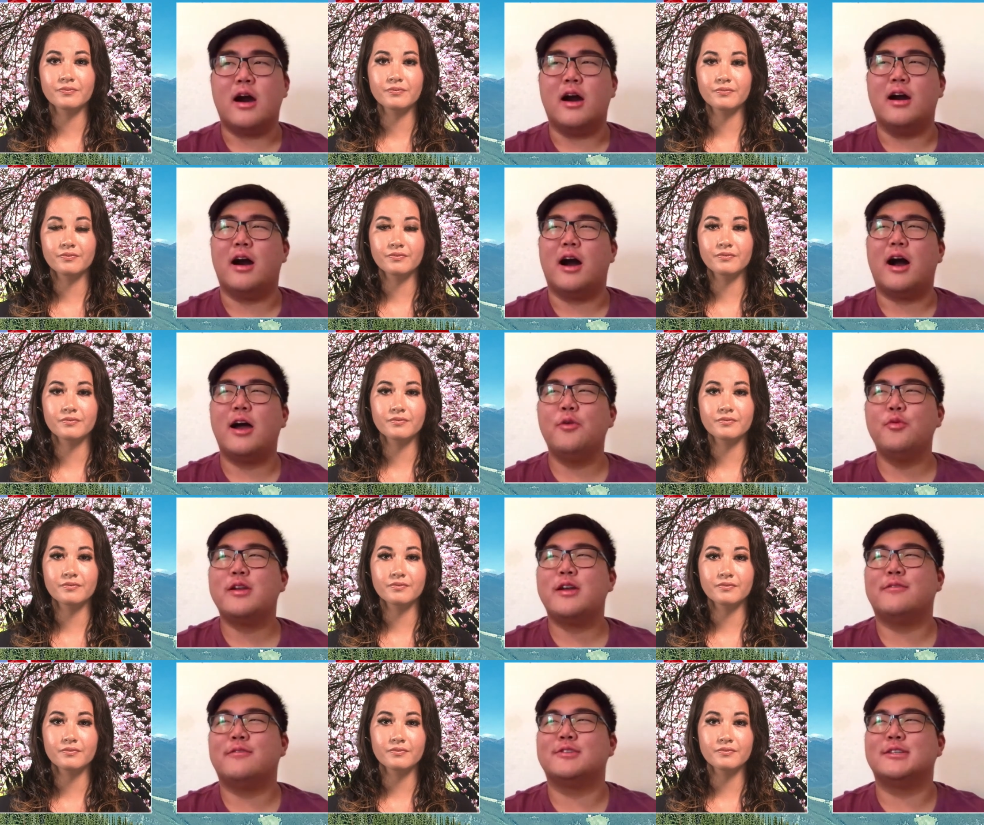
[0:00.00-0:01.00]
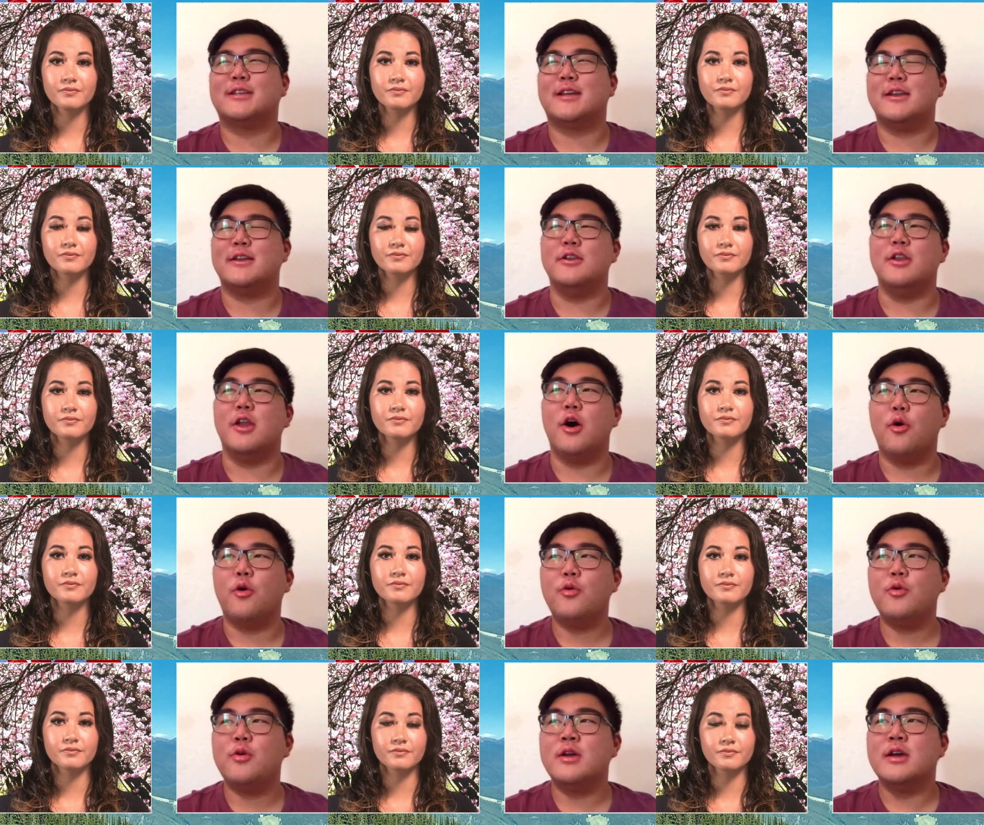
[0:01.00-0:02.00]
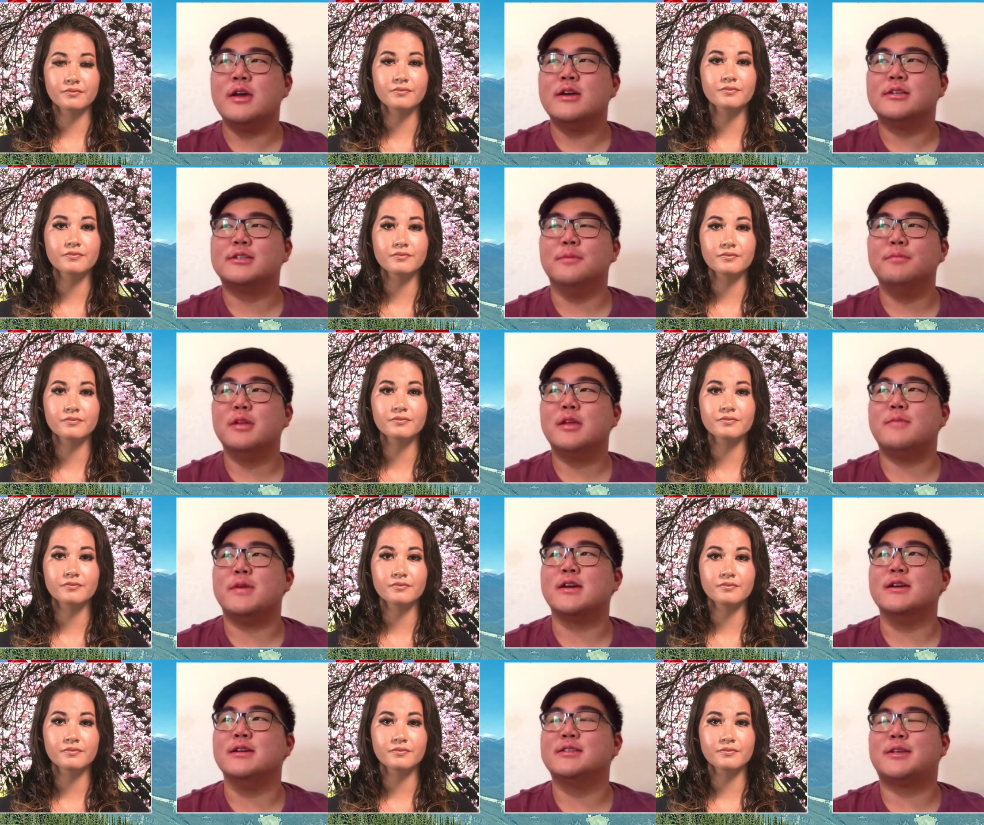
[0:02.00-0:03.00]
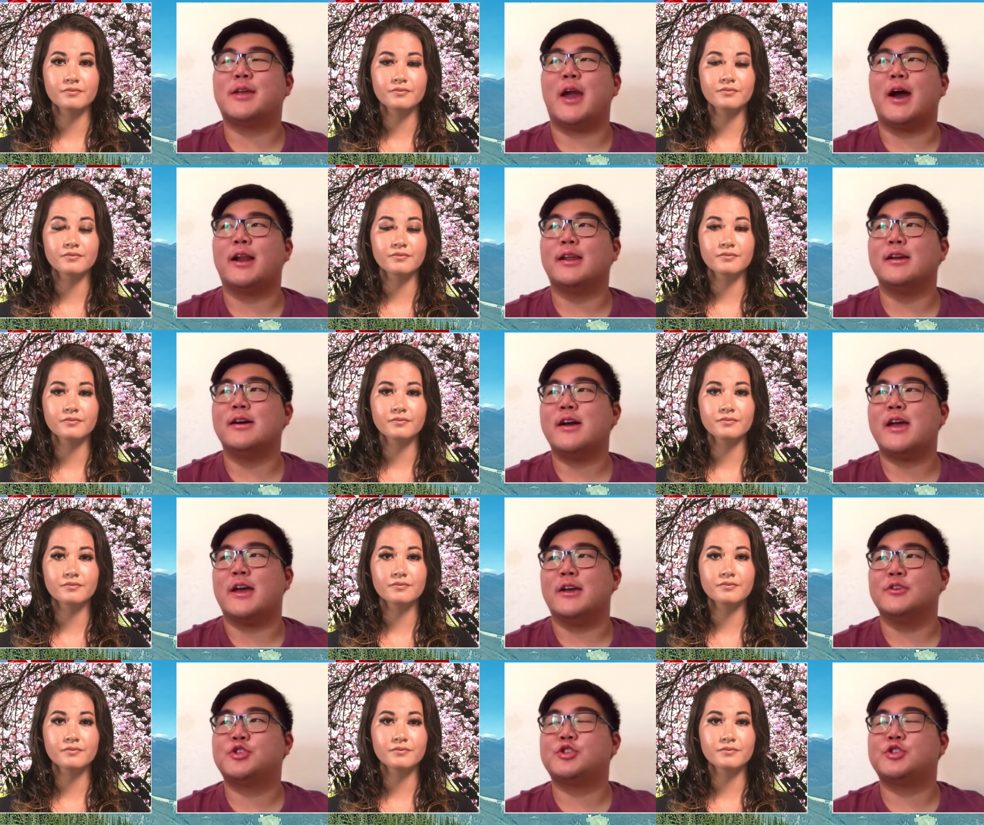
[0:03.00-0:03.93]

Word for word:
Speaker 1: Uh, I would have to say no, simply because Canada has